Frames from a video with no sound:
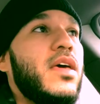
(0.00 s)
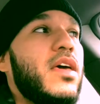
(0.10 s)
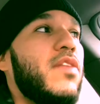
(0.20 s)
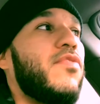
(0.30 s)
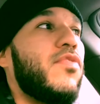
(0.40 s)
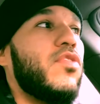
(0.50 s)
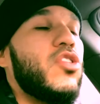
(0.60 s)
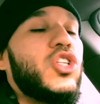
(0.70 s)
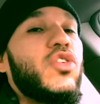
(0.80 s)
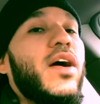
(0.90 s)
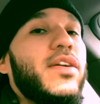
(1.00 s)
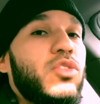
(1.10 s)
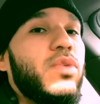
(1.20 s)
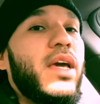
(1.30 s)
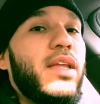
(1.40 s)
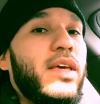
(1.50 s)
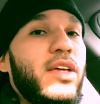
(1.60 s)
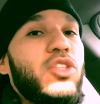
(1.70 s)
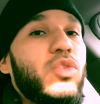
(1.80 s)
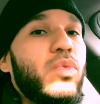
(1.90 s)
if you're trying to get
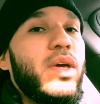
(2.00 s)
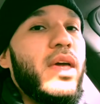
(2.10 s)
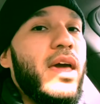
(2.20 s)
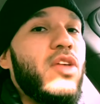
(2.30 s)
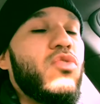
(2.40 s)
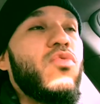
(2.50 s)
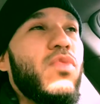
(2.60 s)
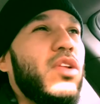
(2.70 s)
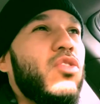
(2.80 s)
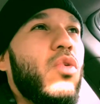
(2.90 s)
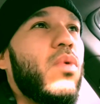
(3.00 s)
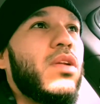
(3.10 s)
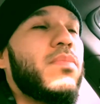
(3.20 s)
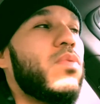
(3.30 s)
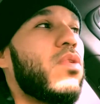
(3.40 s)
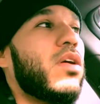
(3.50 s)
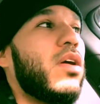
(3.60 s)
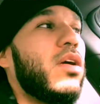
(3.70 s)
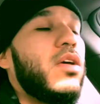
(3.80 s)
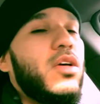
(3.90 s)
into it and you really don't want to be
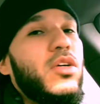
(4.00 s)
working